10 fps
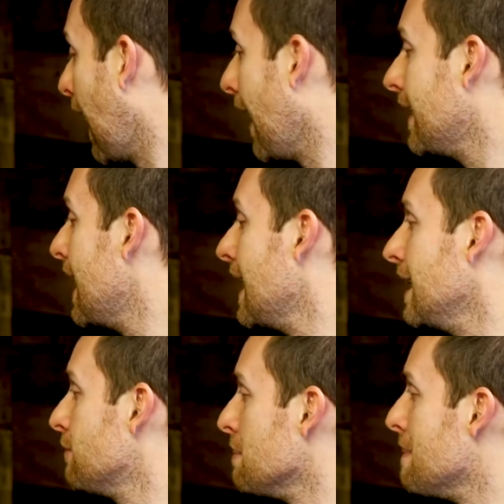I
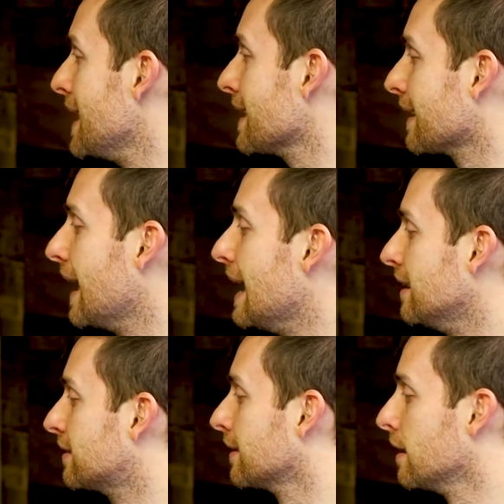can't even make a
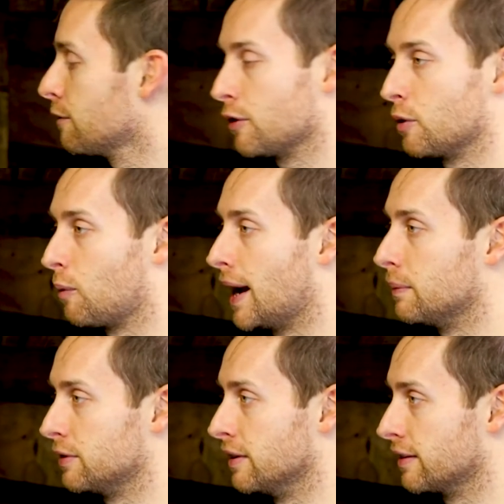case for the
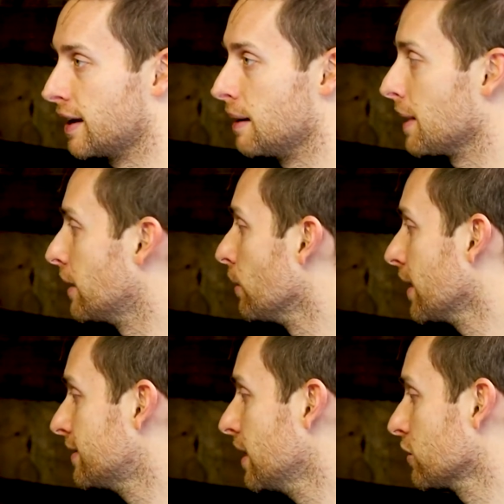Rams in this game. And I know
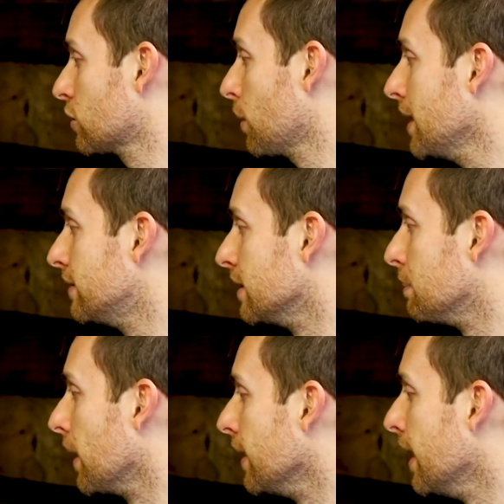that sounds crazy,
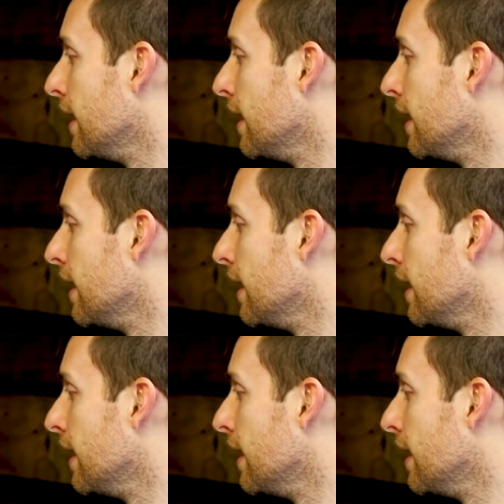but